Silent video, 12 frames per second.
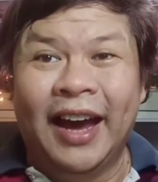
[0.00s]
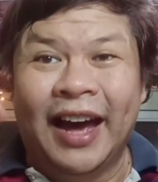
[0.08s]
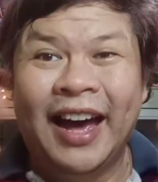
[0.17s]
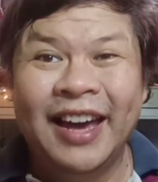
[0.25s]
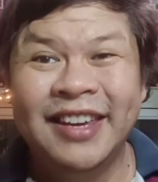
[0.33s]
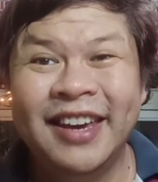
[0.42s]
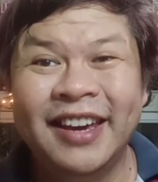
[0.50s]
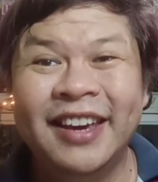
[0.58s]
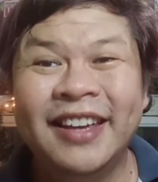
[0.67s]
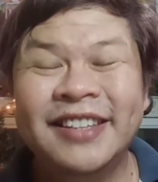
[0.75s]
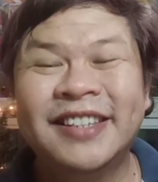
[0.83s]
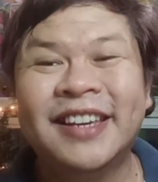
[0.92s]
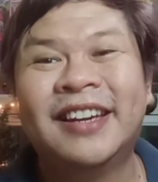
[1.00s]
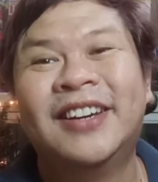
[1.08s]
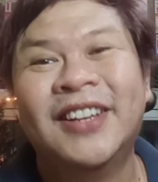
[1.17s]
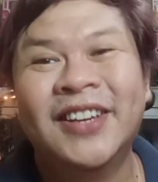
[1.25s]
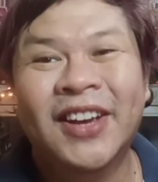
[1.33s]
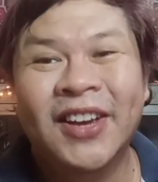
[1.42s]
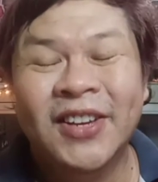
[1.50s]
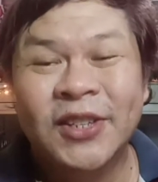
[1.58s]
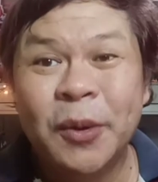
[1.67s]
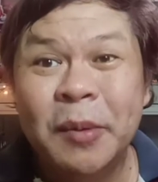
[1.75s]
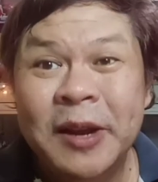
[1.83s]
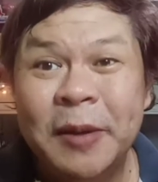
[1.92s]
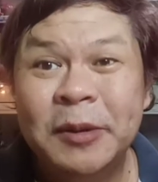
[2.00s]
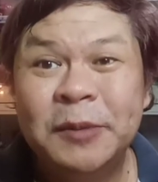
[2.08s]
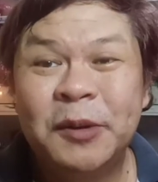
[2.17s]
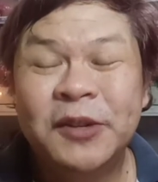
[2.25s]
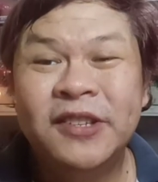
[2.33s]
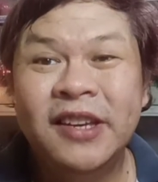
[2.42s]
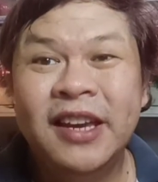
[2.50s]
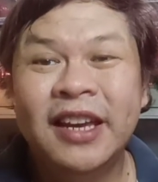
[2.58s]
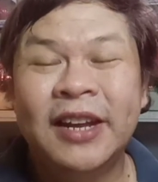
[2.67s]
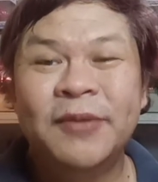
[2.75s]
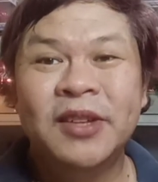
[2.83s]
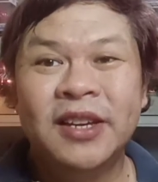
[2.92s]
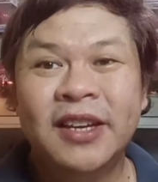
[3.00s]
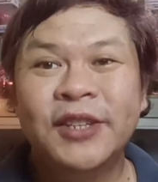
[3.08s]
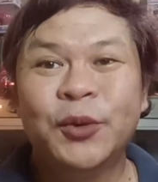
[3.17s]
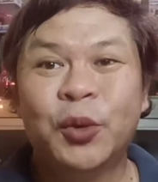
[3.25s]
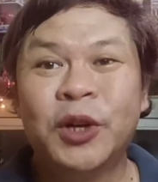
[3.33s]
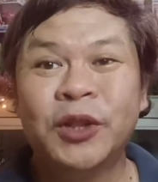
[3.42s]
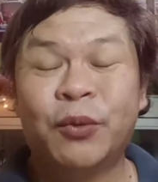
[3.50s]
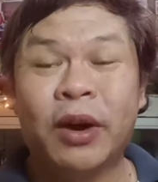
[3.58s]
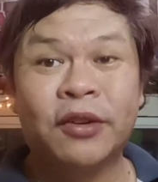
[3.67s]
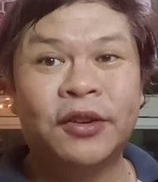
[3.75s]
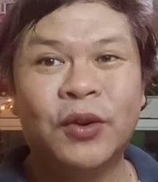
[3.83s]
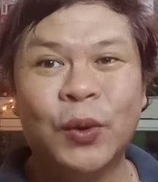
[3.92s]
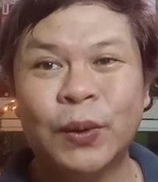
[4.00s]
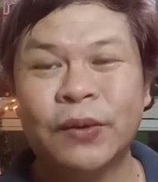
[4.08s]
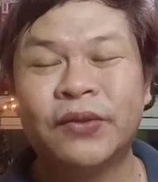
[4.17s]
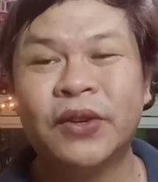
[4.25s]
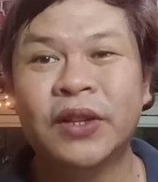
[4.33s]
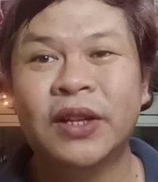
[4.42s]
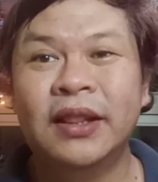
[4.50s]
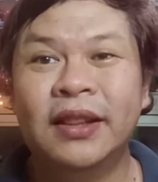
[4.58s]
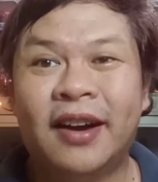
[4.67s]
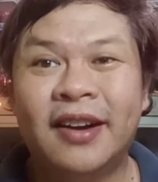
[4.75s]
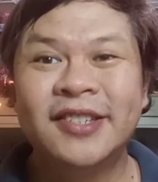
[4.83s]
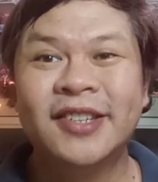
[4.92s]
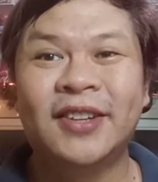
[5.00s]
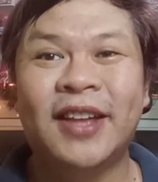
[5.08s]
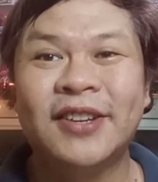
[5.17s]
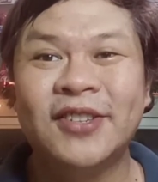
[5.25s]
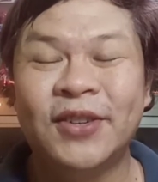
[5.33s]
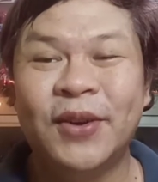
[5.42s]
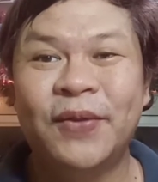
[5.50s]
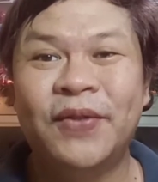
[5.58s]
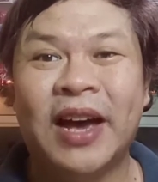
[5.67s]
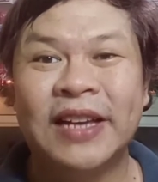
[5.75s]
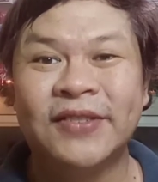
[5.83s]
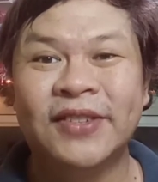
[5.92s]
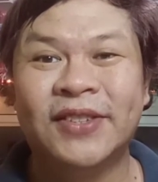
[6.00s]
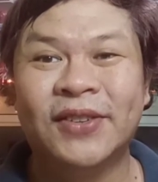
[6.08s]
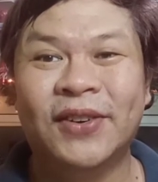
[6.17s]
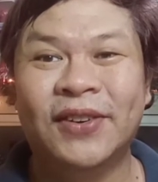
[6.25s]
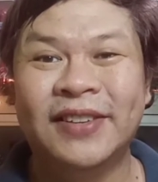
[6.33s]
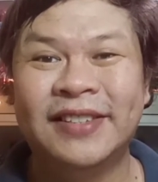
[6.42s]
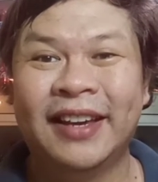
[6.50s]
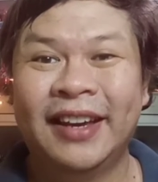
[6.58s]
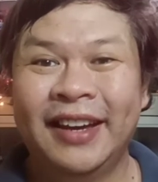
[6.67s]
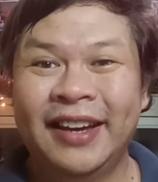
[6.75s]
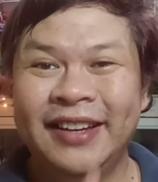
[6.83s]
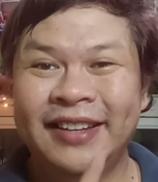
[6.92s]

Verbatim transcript: Hi kids! So my name is Percy and I'm the Guinness World Record holder for the largest collection of fast food toys. Yippee!